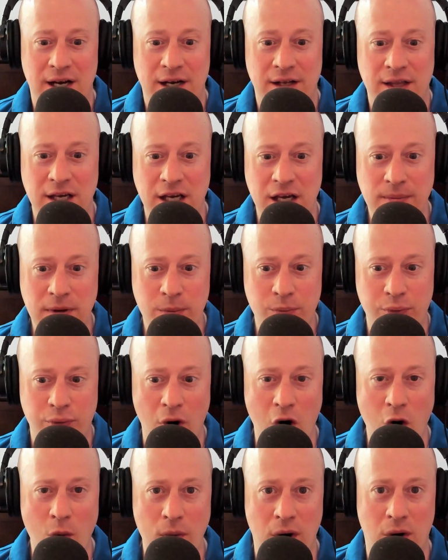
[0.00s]
They can be
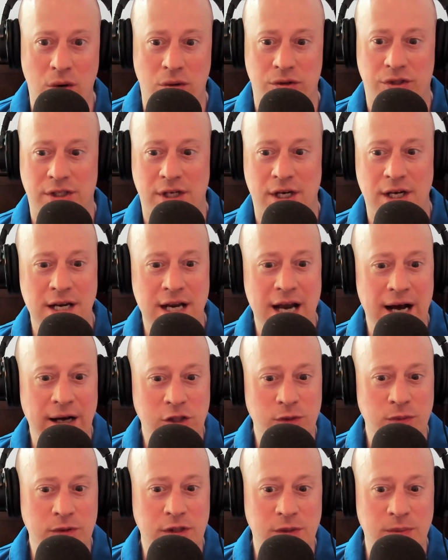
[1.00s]
promos,
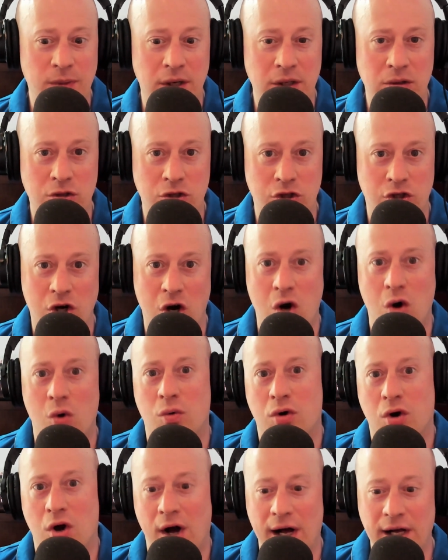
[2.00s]
announcements about your show,
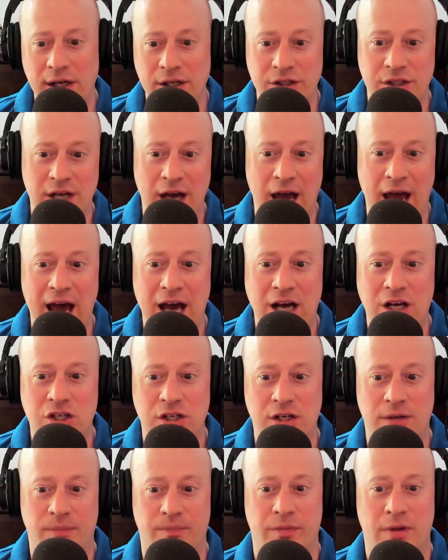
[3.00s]
calls to
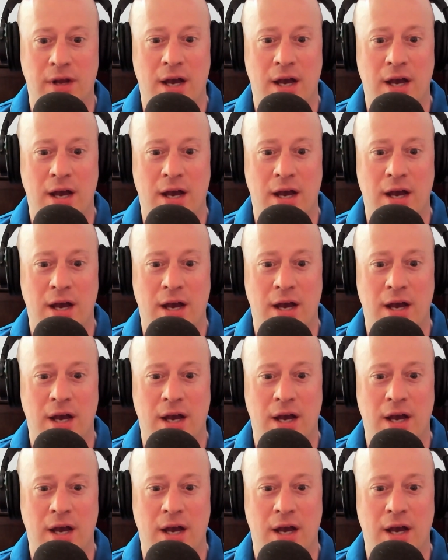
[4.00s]
action.